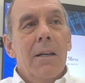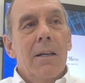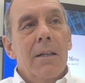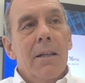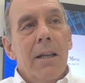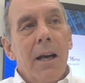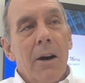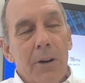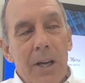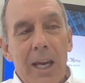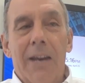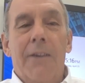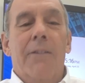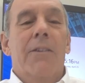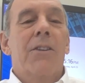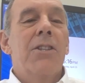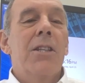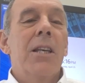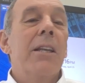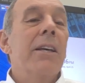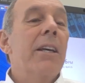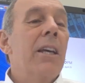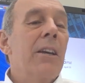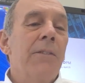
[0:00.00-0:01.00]
Okay,
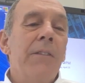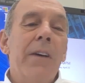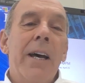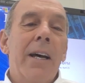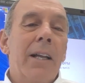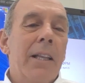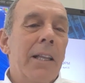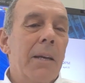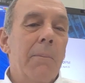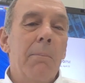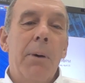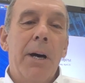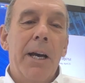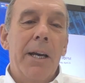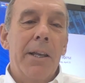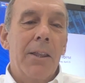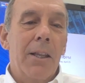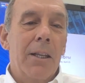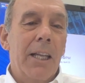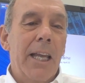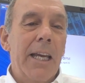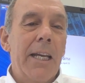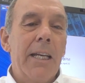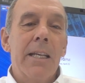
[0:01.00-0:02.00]
Silicon Valley, by
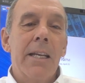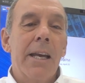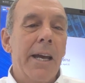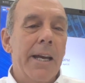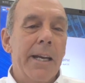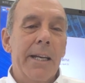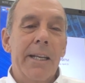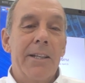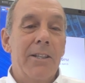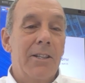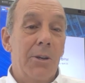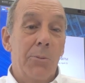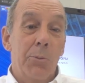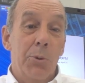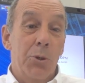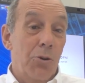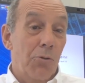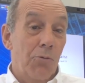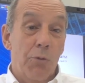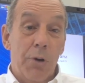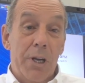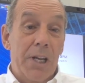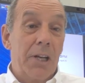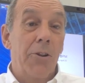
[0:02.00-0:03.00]
the late 90s, it was a
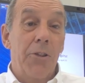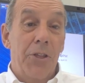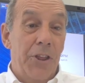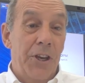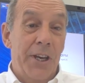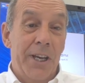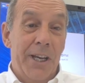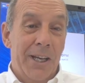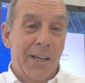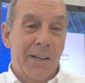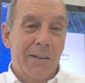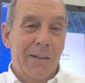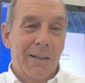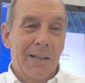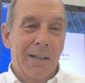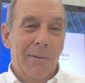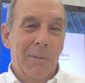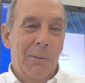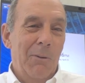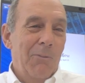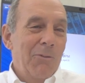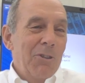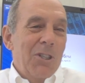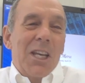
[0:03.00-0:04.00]
real thing.
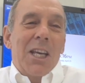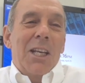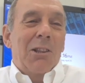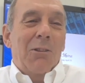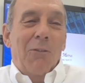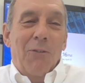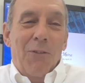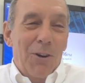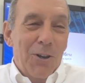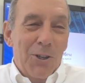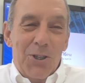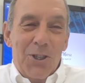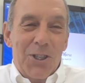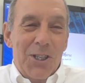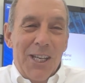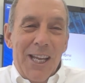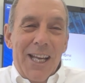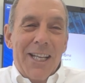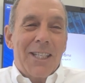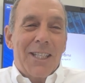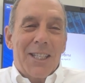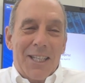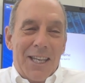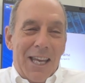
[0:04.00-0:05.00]
We take the first
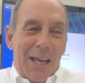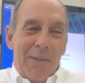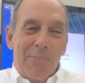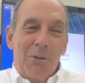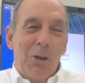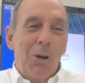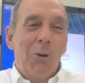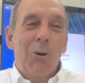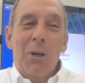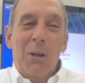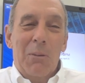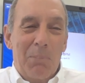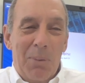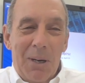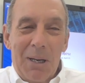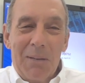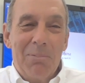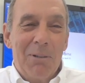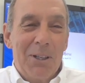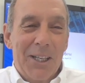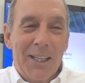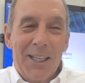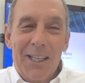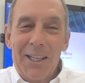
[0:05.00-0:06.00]
Netscape going
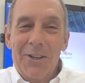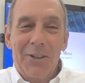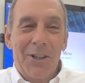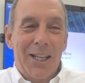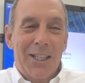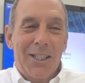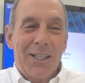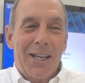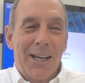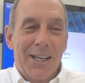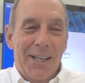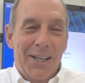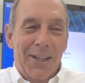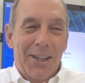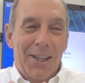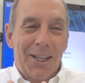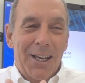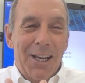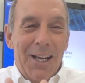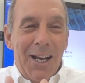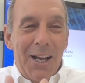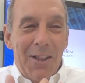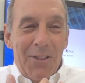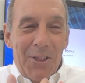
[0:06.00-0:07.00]
public, that's kind of
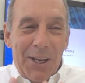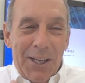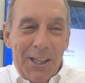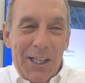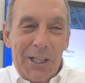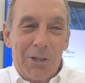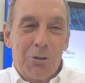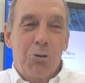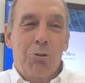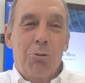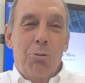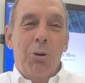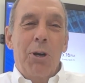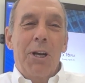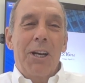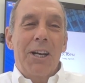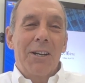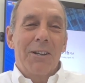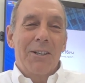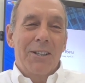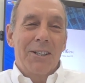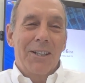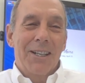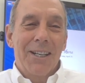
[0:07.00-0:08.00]
the thing that
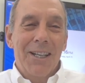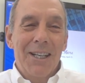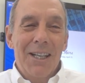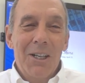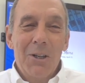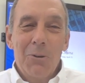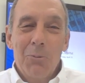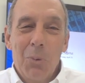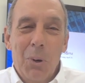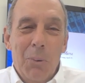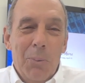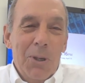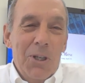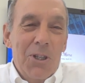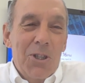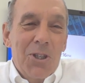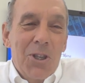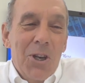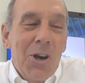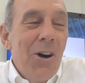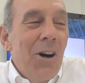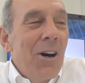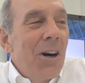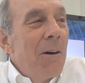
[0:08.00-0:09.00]
triggered what we
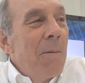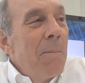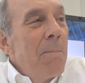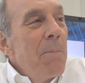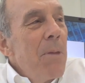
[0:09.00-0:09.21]
saw.